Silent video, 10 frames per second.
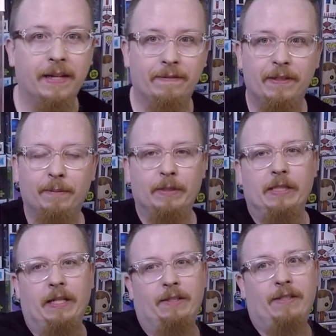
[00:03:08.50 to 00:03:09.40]
have to double
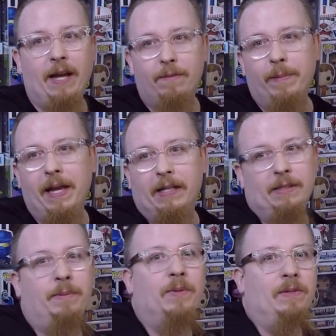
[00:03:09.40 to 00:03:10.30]
check. So that might
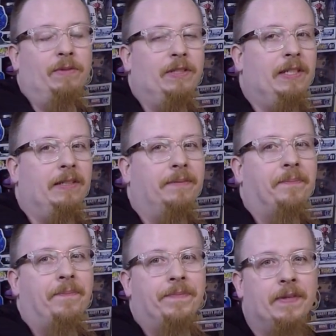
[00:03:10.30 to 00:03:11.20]
actually be one for sale.
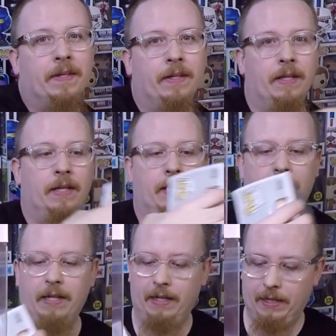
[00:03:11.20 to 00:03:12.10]

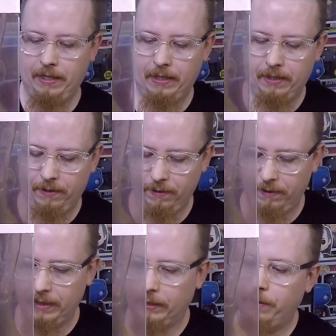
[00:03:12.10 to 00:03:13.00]
Uh,
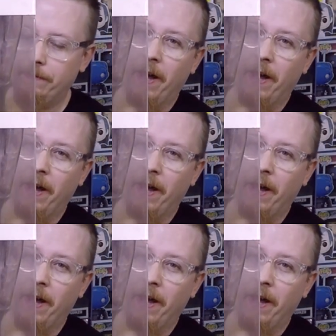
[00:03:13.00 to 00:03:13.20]
oh, next we have